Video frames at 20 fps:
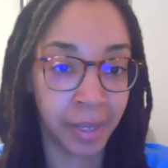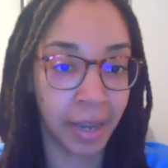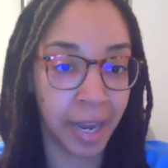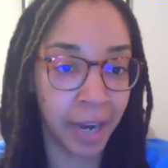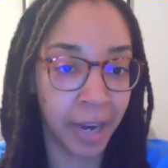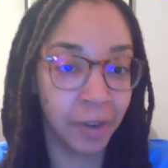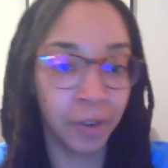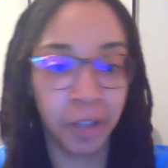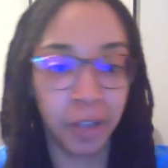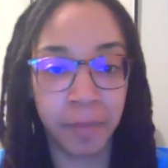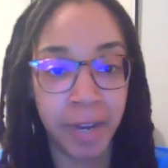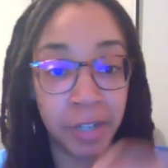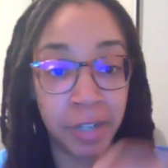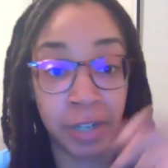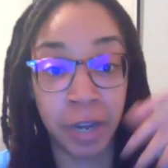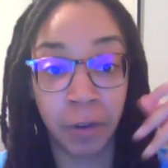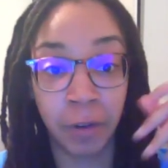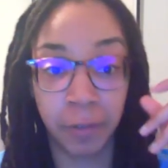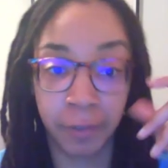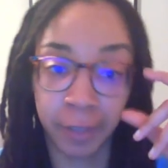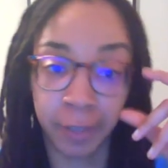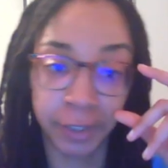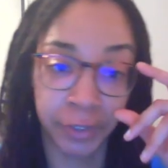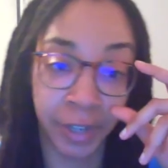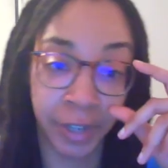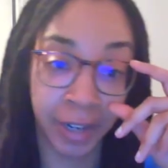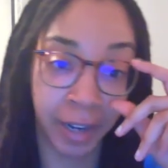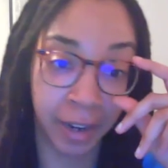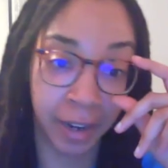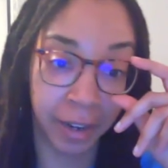I can only imagine how
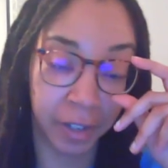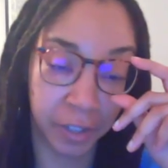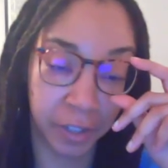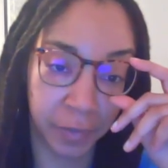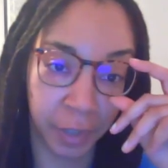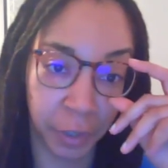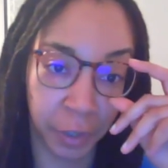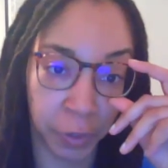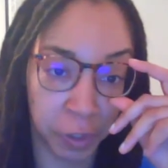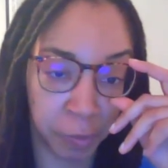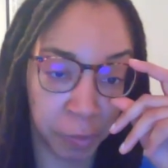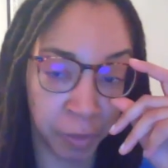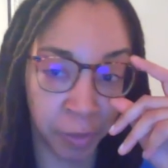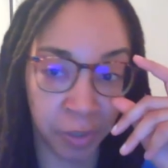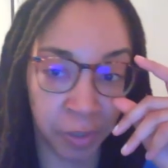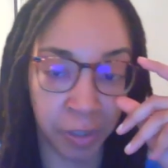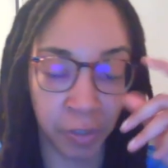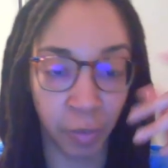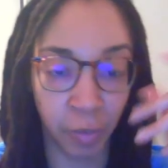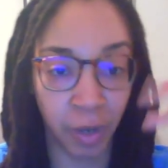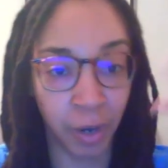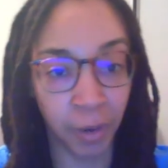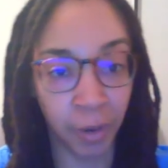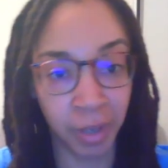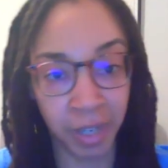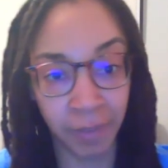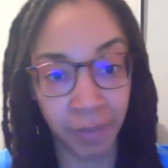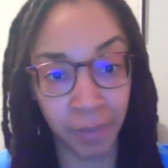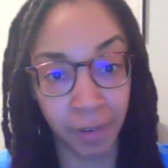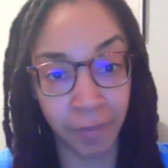frustrating it is for Chris Middleton as well,
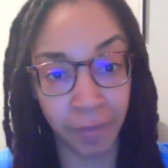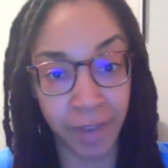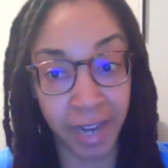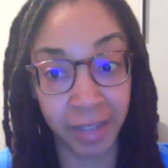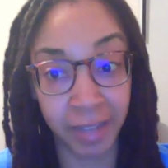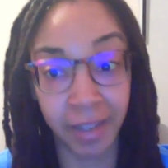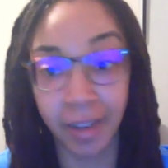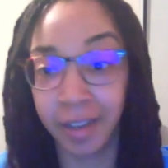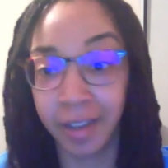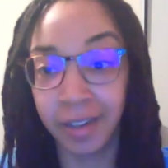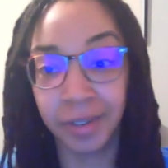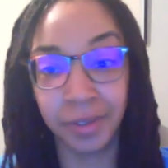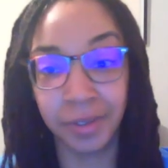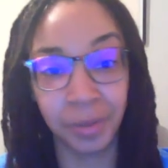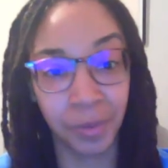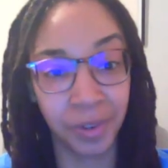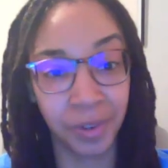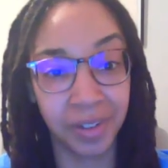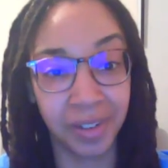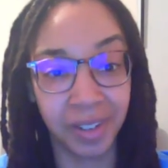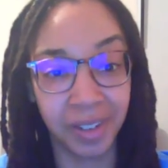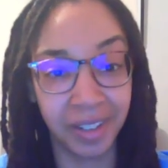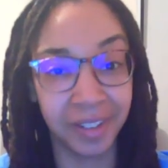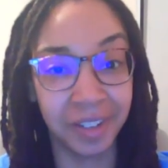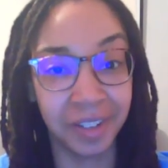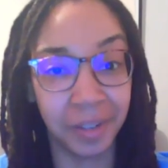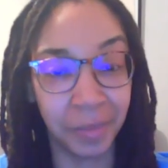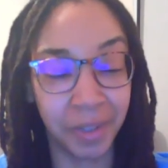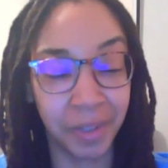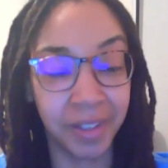given the fact that he's the one
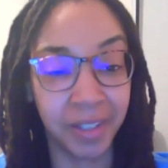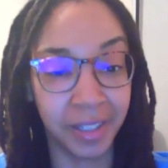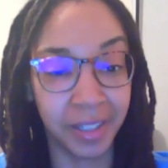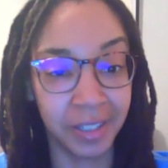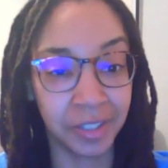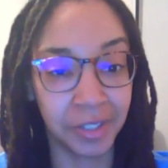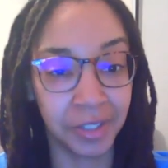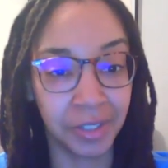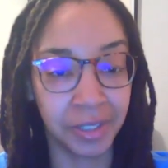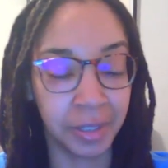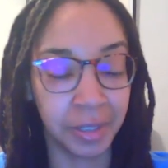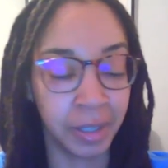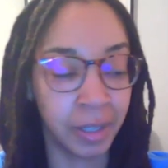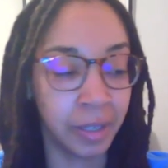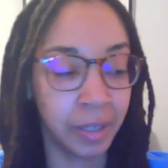dealing with the injury.